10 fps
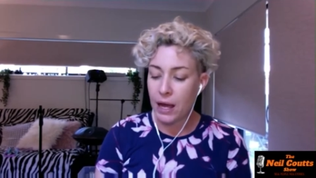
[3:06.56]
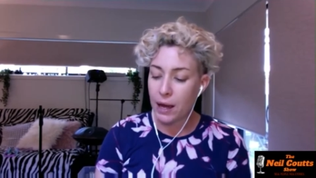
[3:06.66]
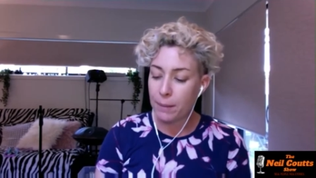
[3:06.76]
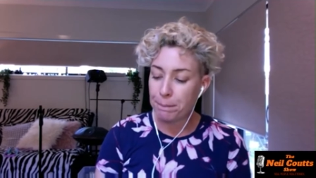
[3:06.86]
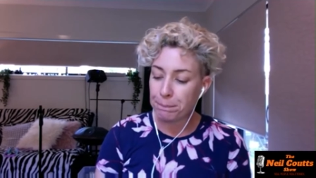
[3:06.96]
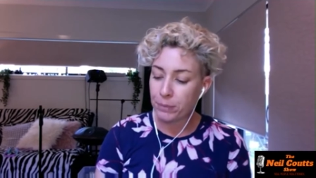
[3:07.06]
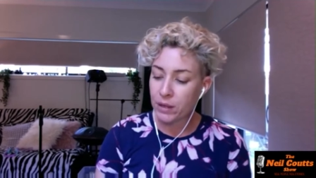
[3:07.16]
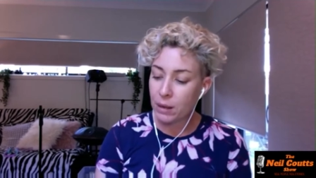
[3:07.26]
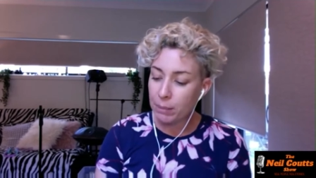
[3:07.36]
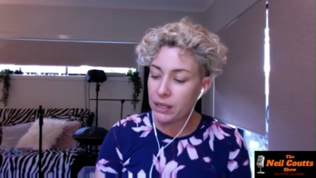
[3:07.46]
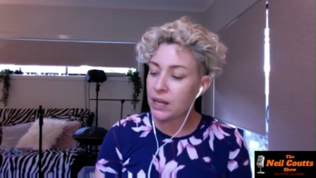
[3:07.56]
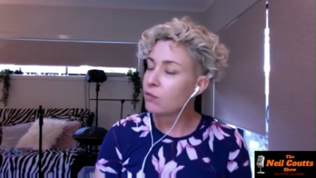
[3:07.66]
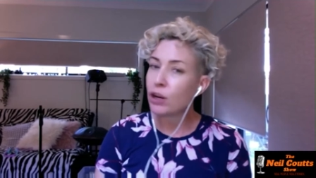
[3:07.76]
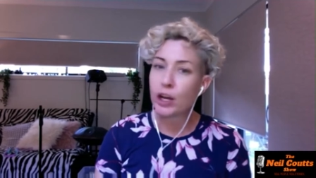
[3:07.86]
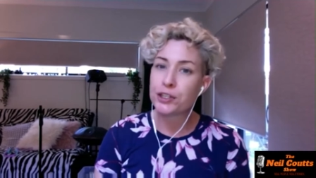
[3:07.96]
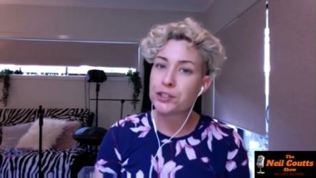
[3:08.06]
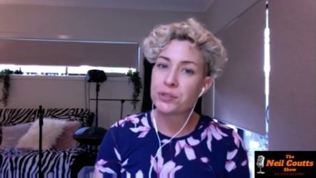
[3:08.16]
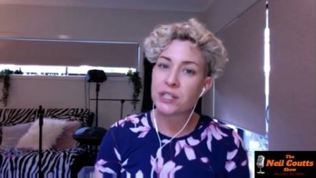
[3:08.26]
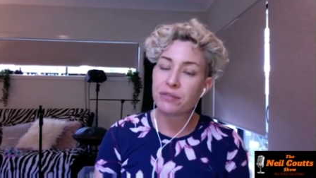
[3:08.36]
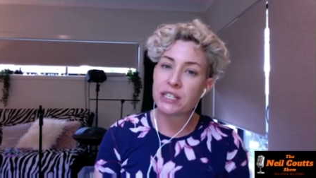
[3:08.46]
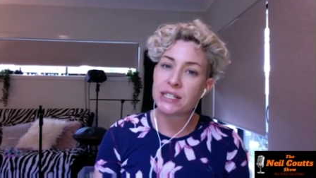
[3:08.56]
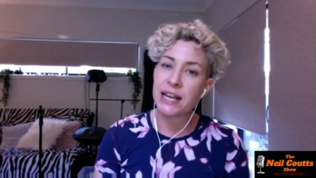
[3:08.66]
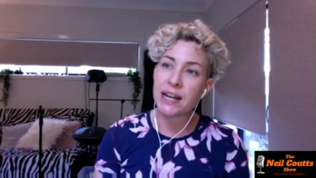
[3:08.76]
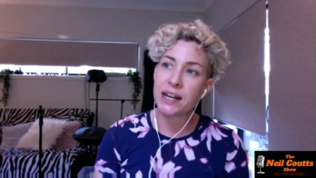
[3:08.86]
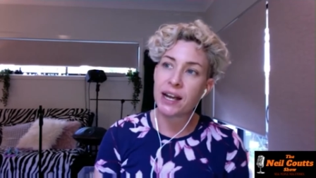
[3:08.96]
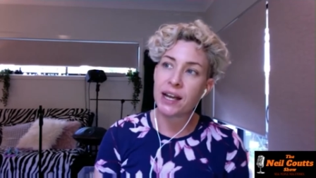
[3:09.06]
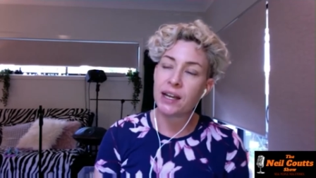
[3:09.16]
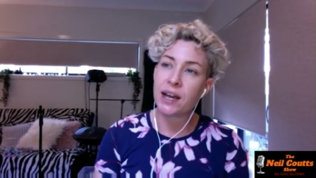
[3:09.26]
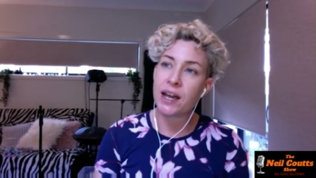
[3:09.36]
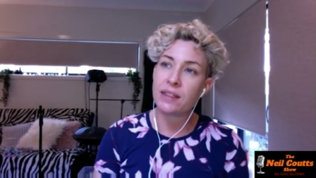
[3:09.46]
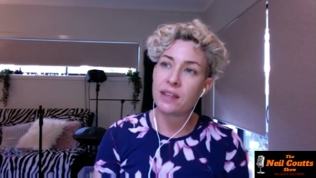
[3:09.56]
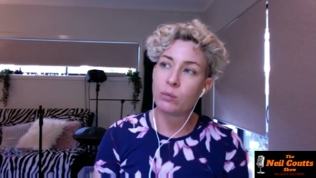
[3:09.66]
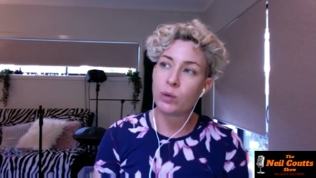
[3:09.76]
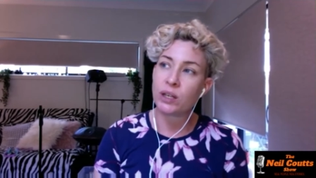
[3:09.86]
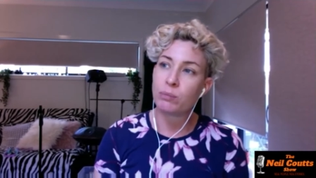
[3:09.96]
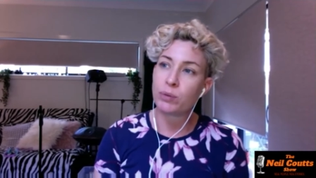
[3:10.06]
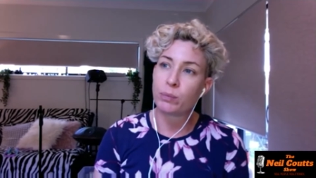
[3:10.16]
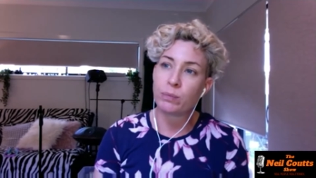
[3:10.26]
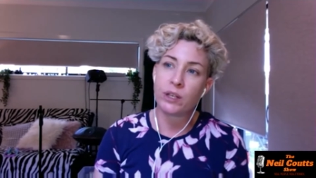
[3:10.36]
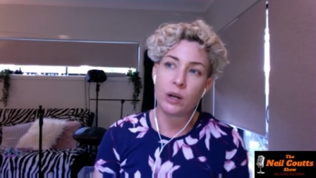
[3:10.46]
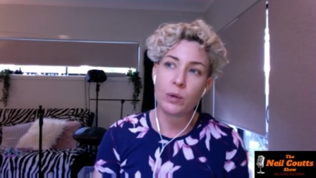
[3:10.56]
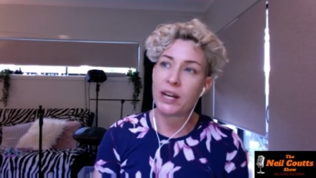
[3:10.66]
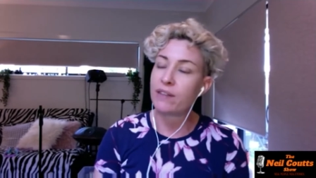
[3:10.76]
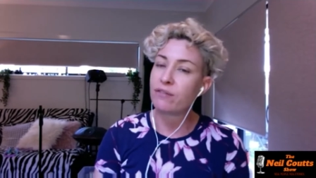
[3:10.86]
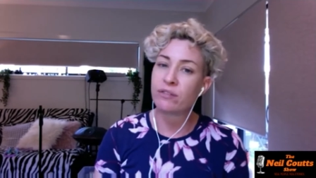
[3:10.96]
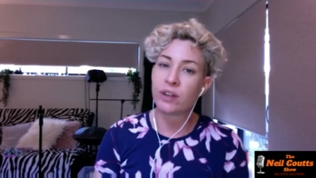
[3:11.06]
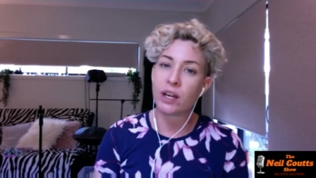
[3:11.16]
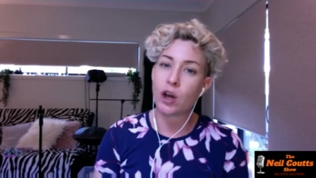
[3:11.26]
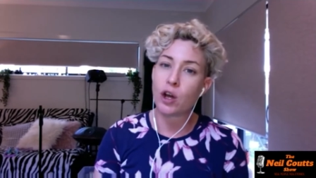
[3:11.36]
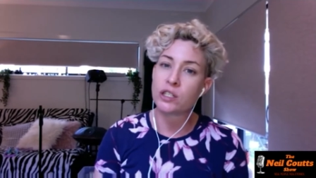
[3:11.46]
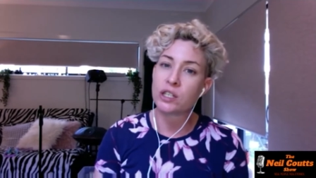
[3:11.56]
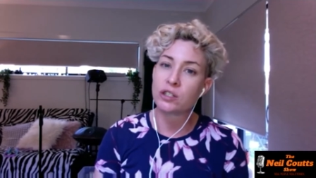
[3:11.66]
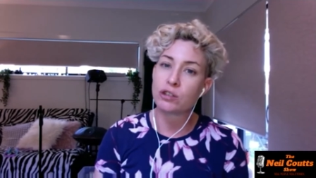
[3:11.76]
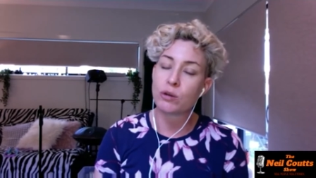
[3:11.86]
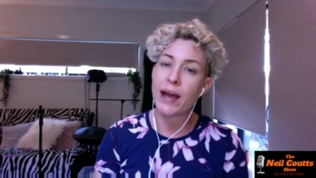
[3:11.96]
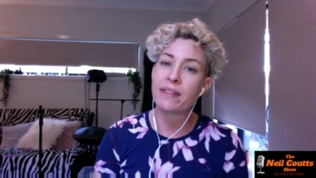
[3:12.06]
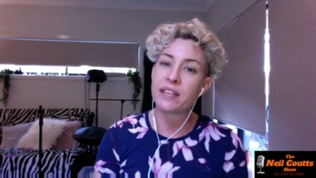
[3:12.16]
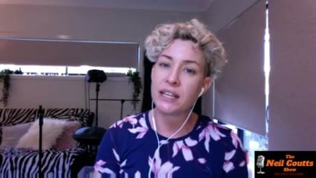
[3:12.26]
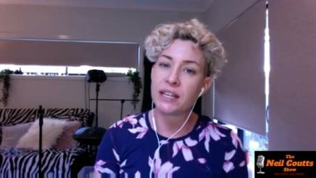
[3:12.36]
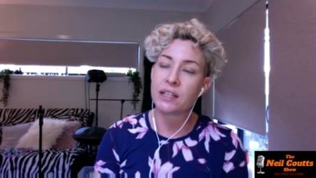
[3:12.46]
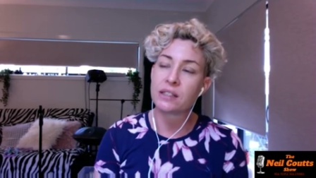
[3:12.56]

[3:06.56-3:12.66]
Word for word: Um, but, yeah, rehearsals every Saturday, and then we'd, you know, we'd have uh, concerts throughout the year.